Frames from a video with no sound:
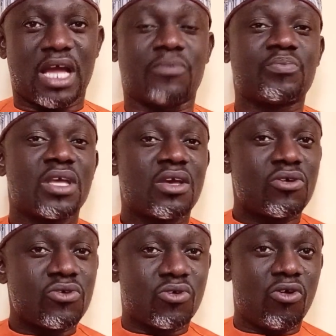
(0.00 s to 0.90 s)
Now,
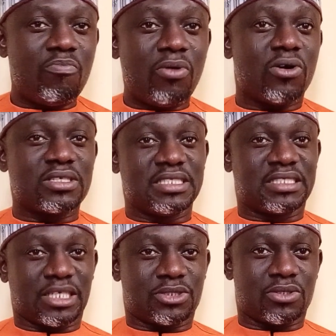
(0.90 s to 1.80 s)
global
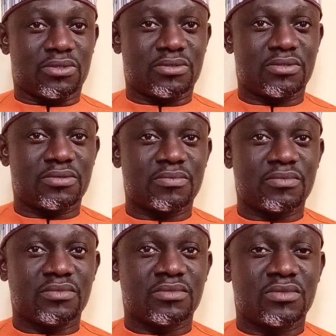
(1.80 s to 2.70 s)
organizations,
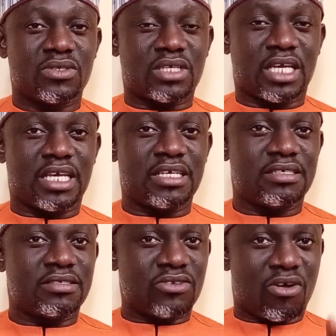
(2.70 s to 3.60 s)
okay,
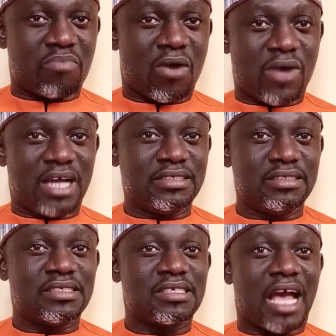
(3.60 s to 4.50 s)
number
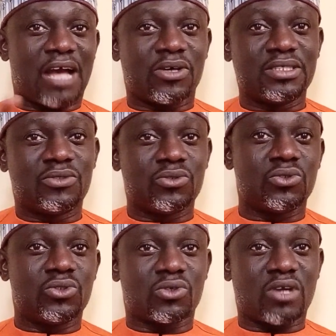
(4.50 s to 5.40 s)
one according
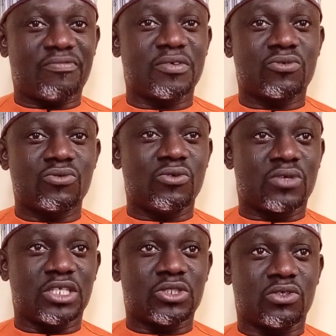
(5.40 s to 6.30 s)
to geographical
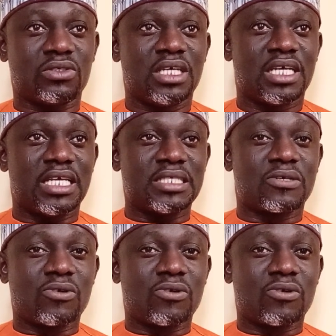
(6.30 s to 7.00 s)
location is